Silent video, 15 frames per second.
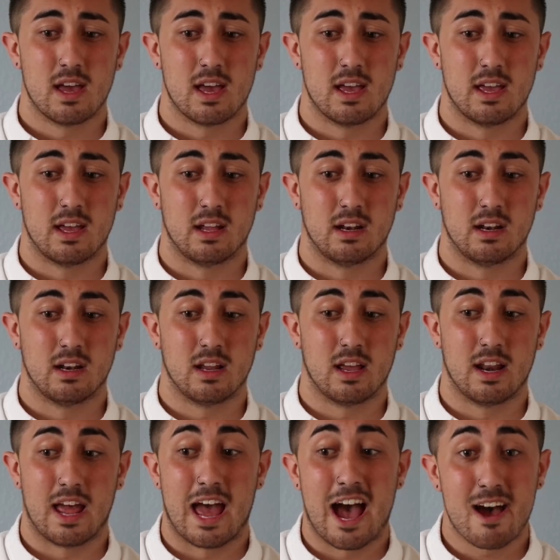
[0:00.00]
And
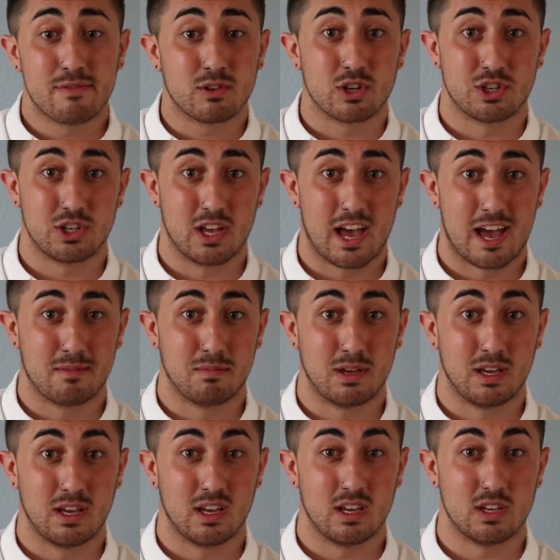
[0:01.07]
after she had
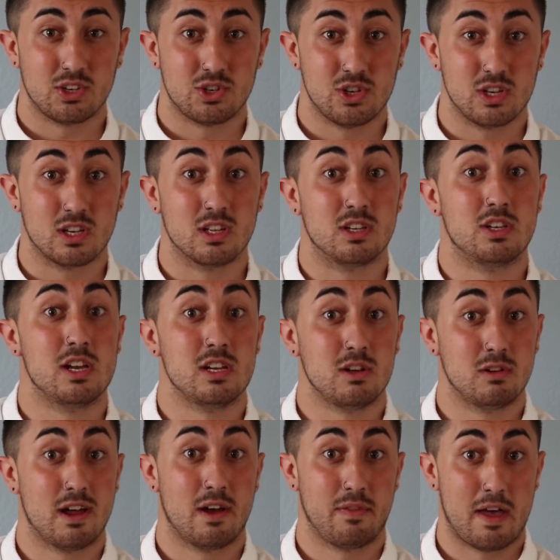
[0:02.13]
me, she
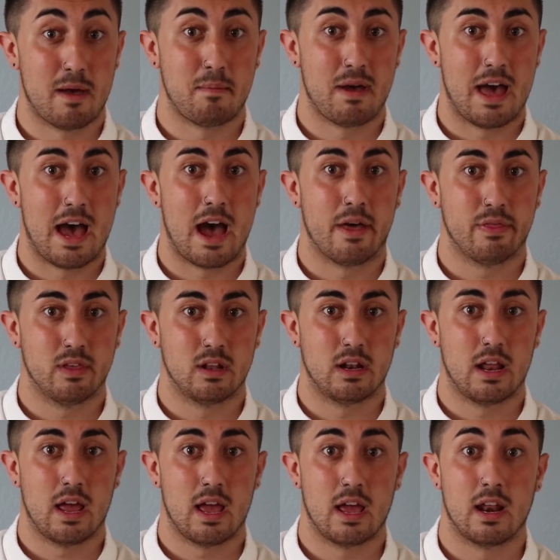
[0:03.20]
continued down that path
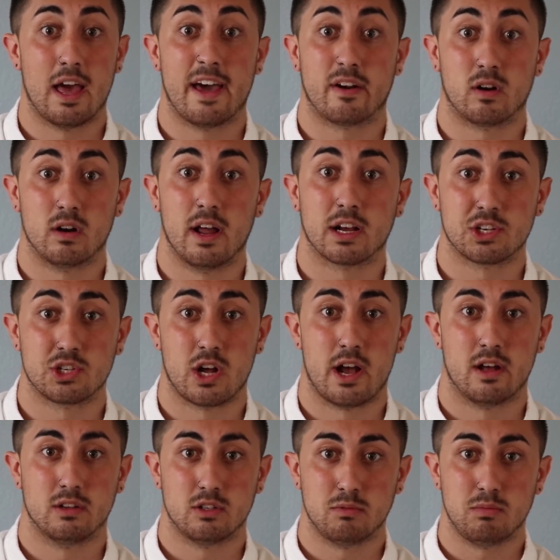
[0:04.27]
and had her next
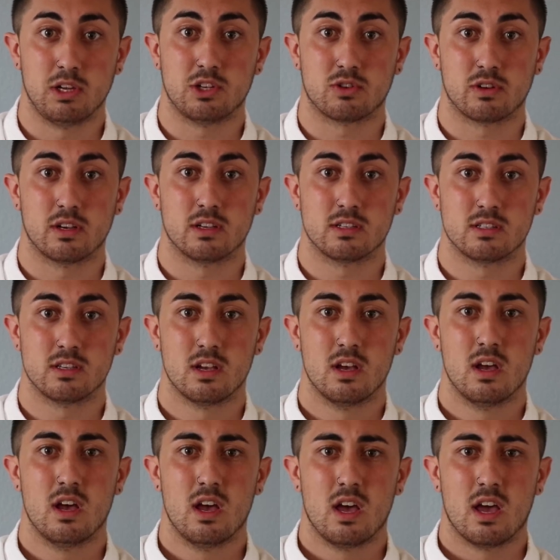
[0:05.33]
child, Demetrius.
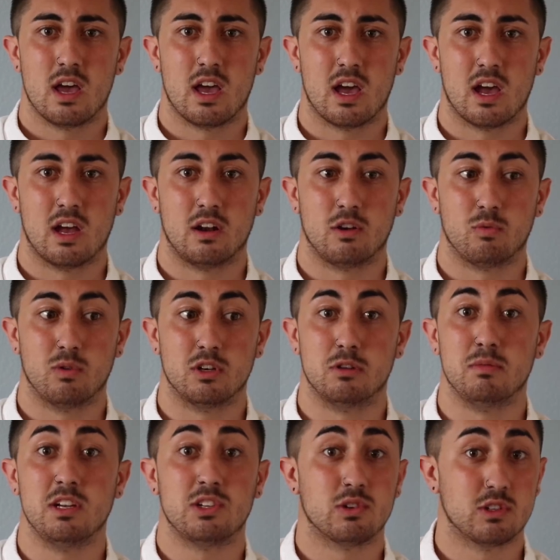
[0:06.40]
And when
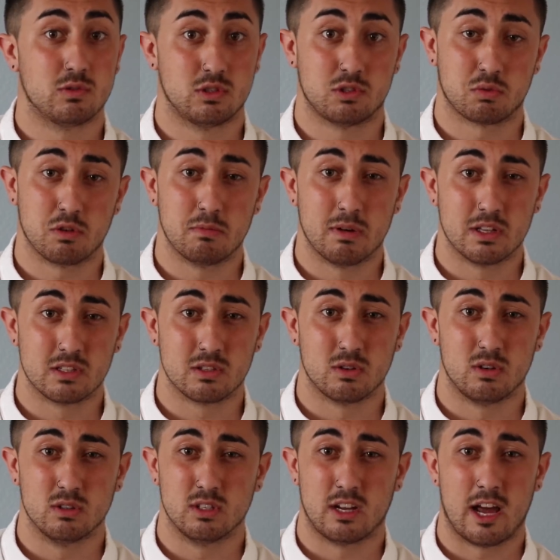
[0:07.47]
Demetrius was 3 months
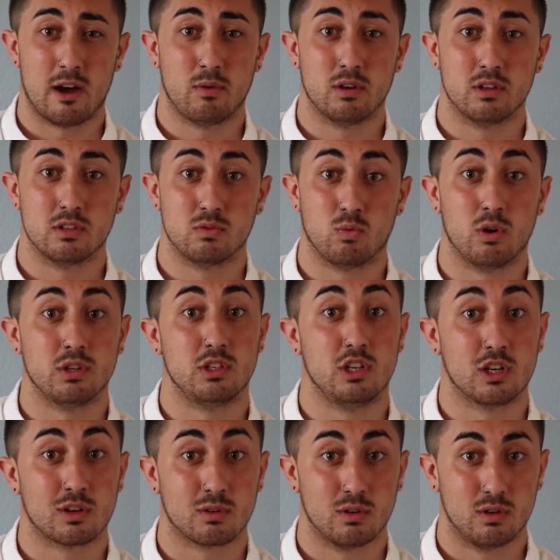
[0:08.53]
old and I was 1
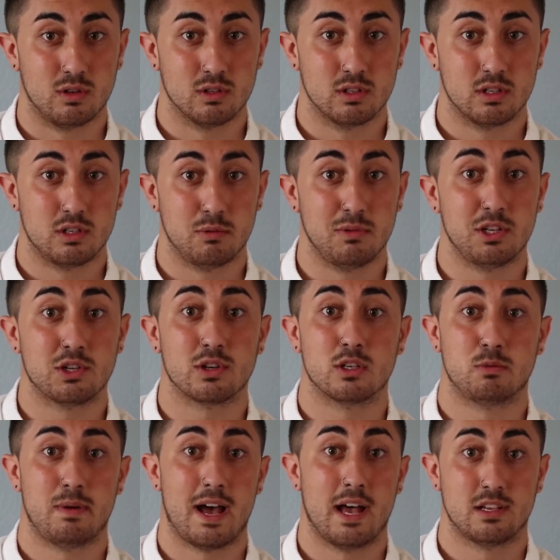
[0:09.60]
year old,
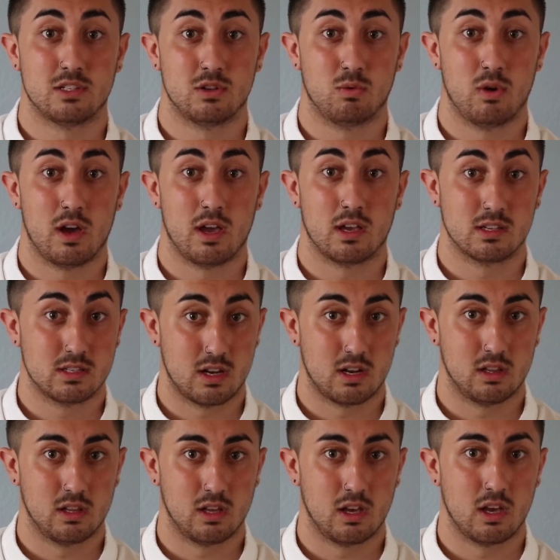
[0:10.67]
Demetrius passed away
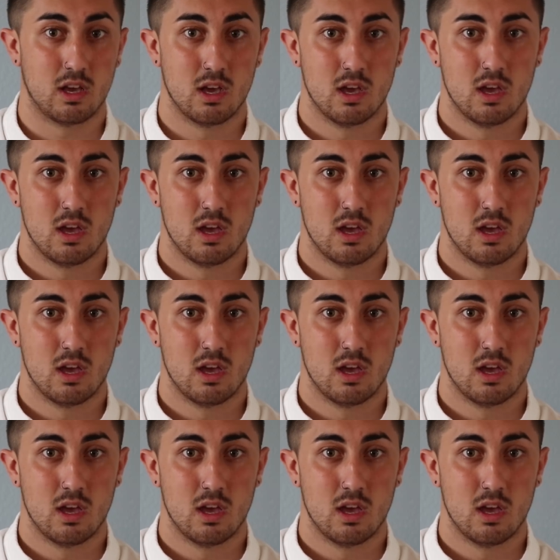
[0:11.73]
suddenly